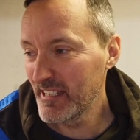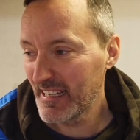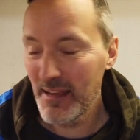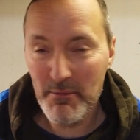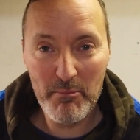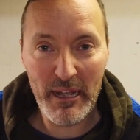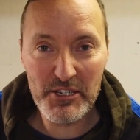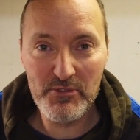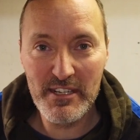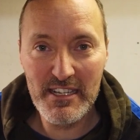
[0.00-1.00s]
reclaiming
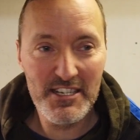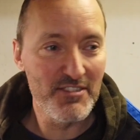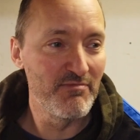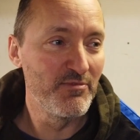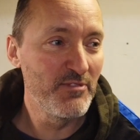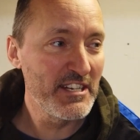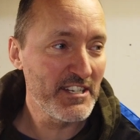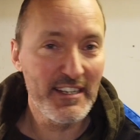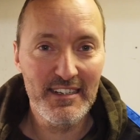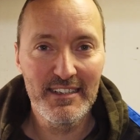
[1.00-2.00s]
batteries,
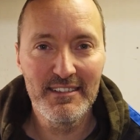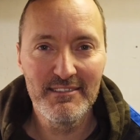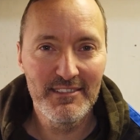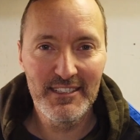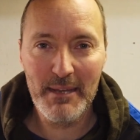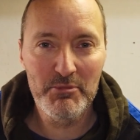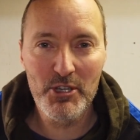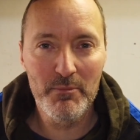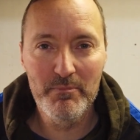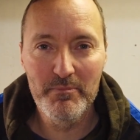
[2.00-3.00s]
recycling
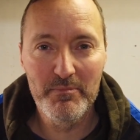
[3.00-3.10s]
laptop